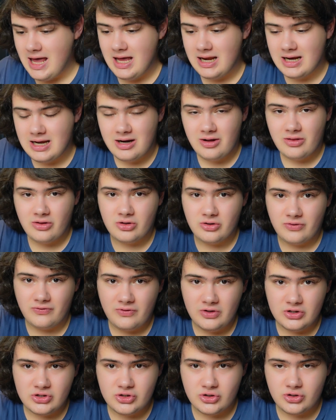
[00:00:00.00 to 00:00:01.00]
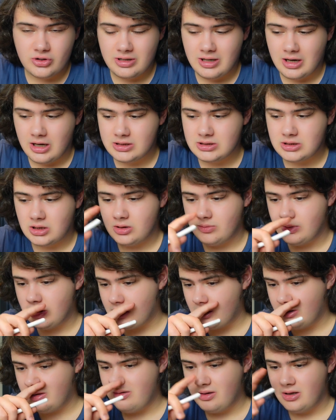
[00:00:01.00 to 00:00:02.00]
And another good feature that I talked
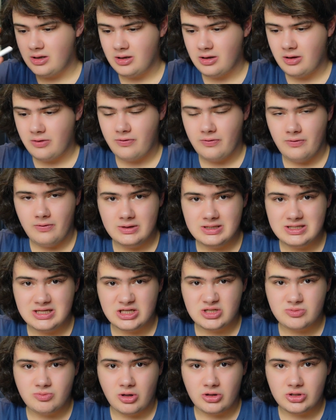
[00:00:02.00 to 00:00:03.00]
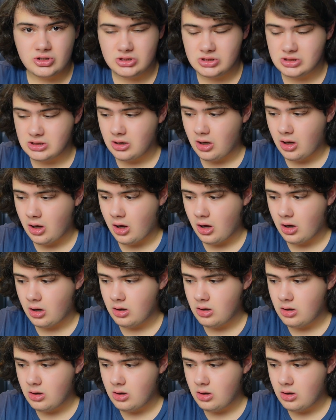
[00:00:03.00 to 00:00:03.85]
about in the six months uh,